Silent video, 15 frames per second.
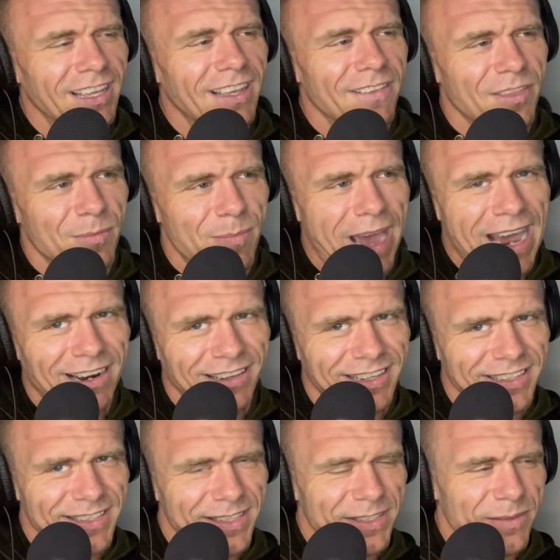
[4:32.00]
The
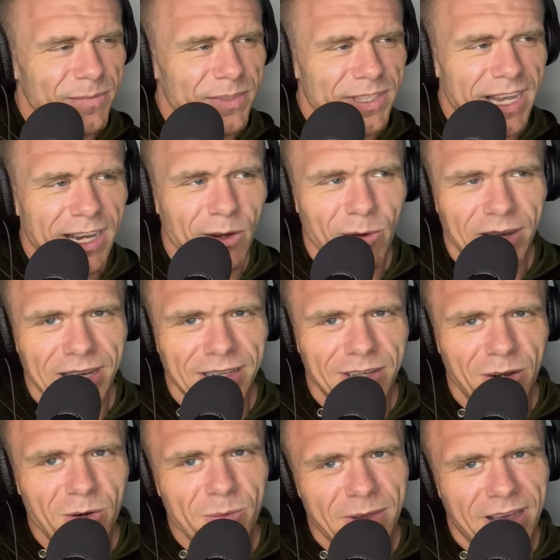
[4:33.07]
battling system's not quite
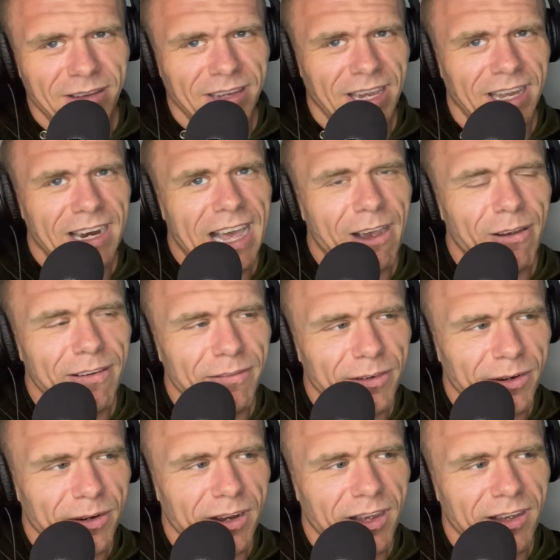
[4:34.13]
known about yet.
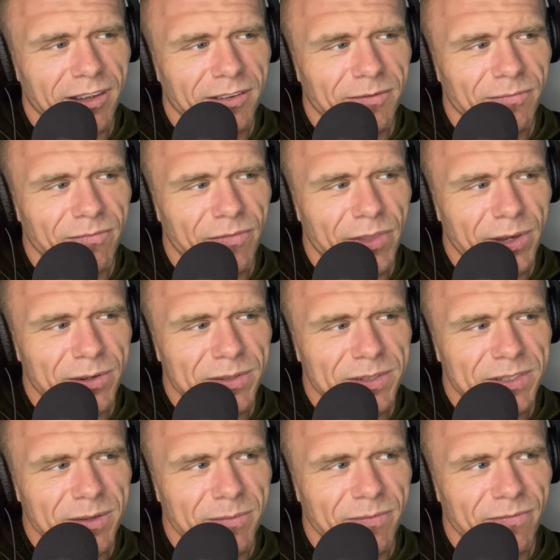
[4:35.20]
However, there's
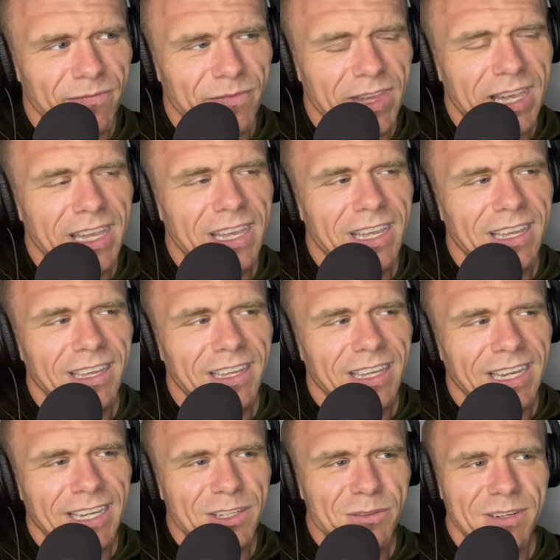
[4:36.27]
some
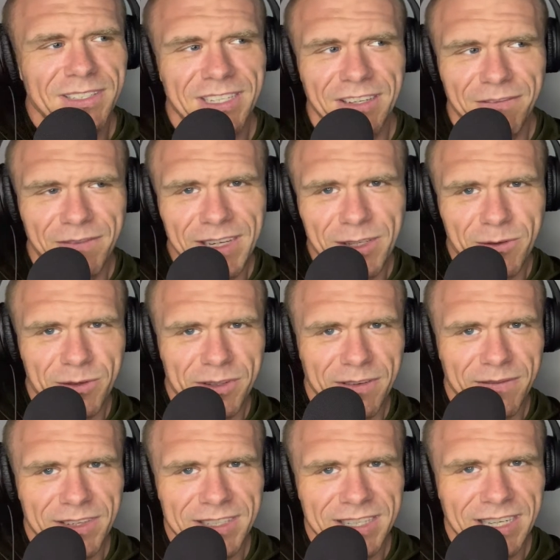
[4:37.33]
interesting features
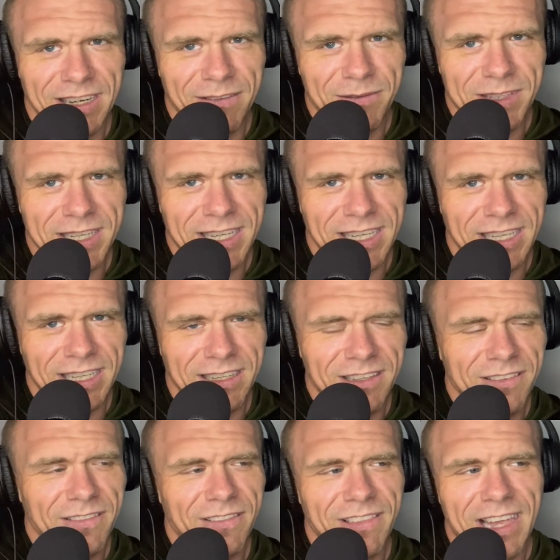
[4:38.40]
of this
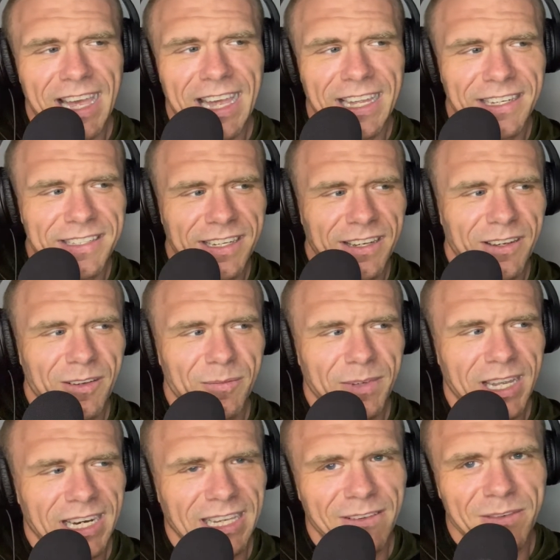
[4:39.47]
NFT that
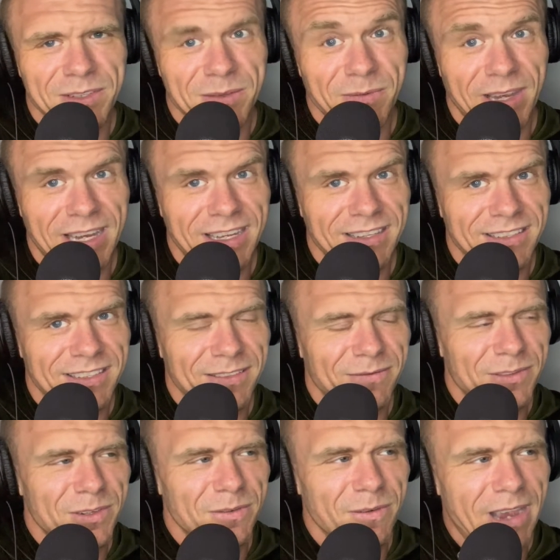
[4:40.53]
kind of give us some hints
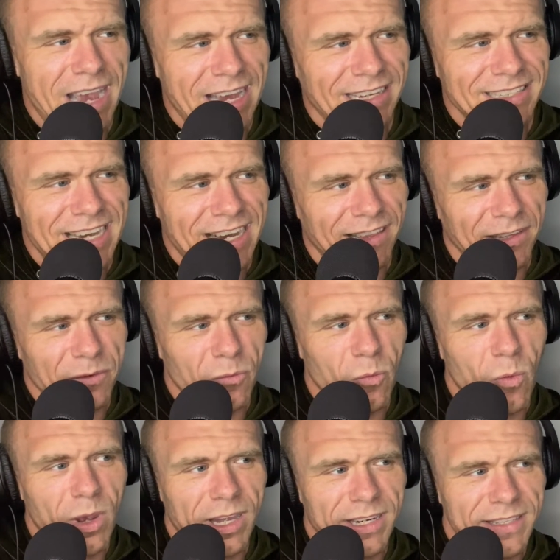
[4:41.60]
to exactly
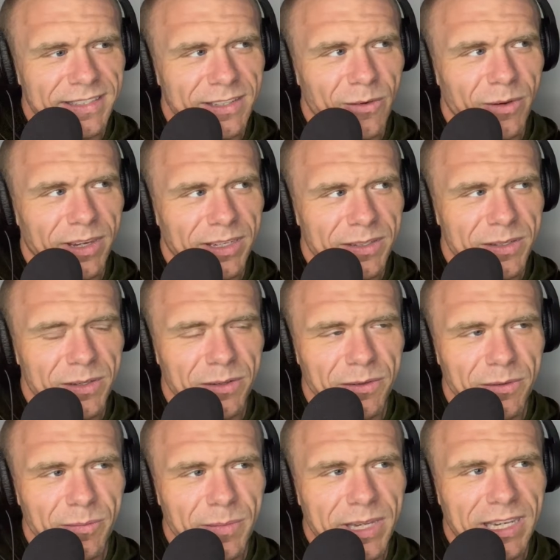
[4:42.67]
what is going
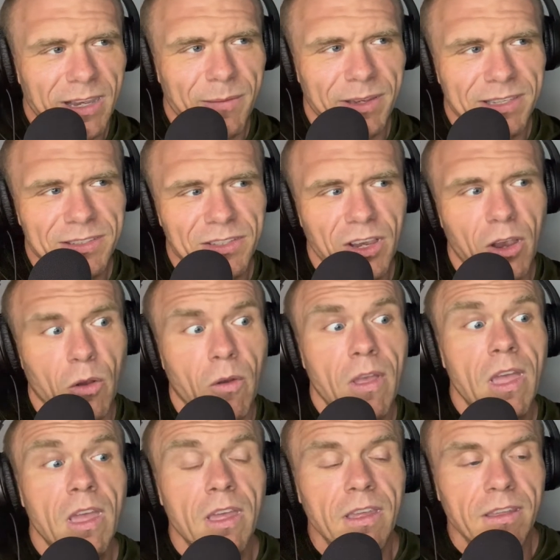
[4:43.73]
to be coming. So
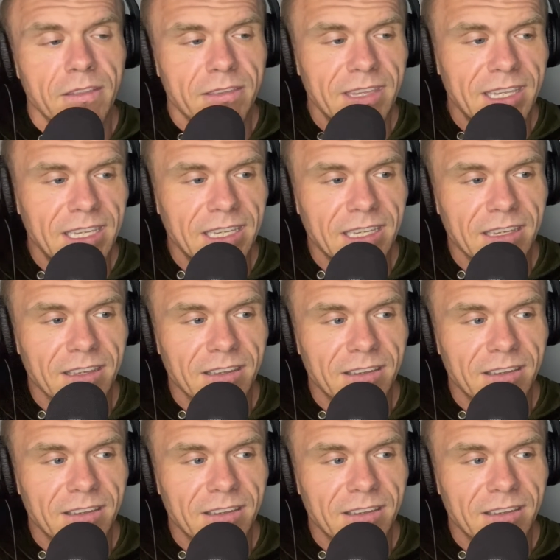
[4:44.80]
the